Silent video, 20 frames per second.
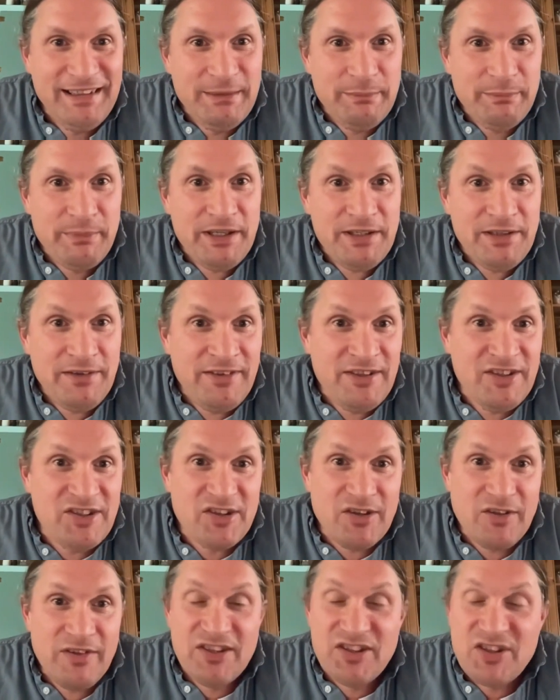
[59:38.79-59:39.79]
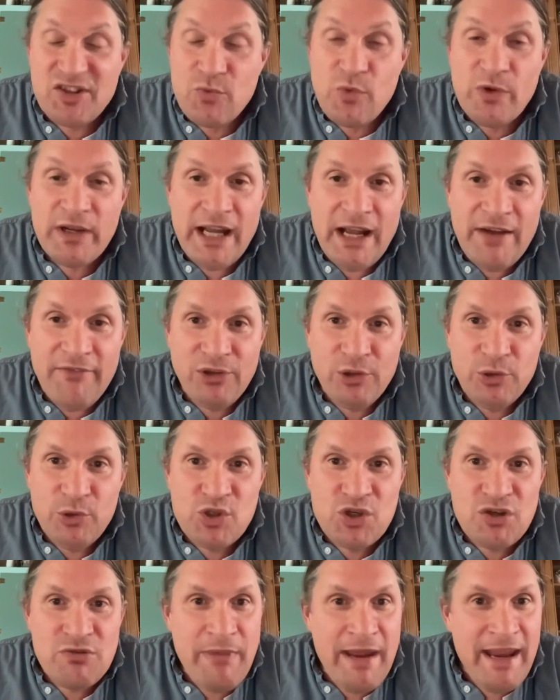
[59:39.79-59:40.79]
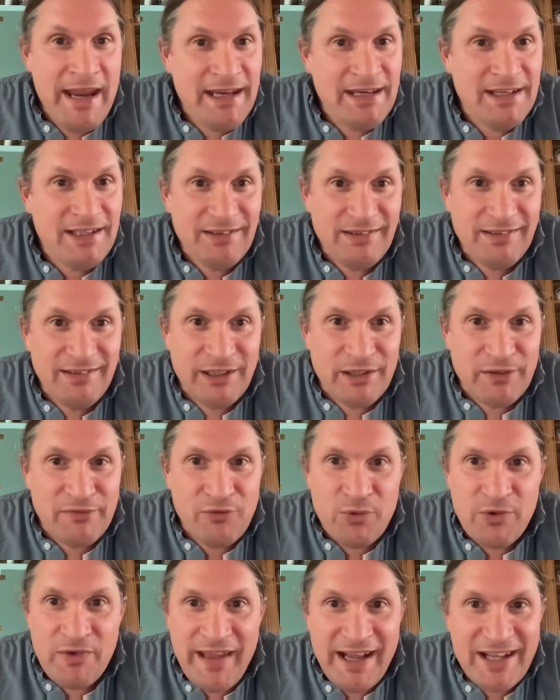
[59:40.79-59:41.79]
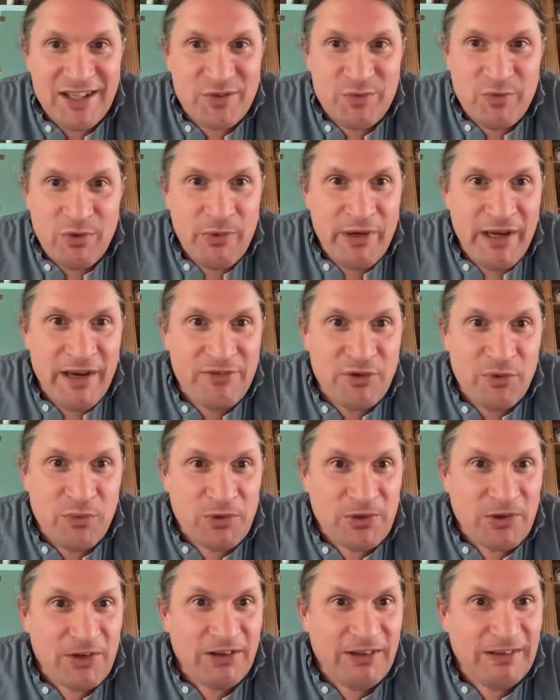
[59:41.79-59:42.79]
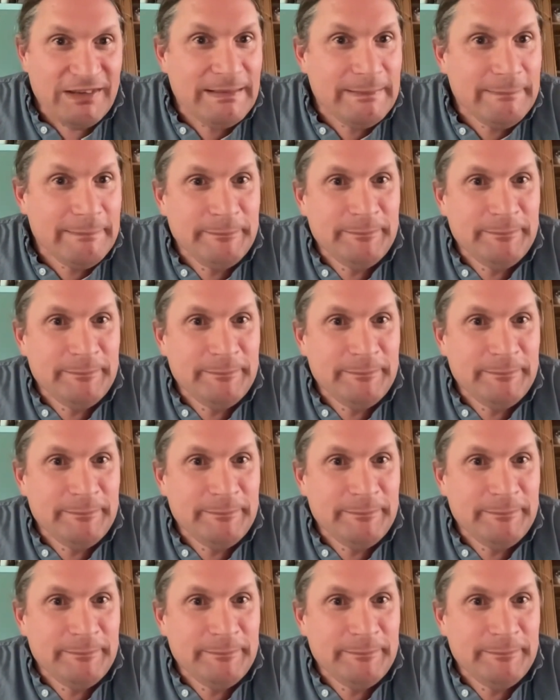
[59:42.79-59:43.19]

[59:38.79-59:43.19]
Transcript: Yeah. But this this is what evolution made, and therefore that's what we have to work on.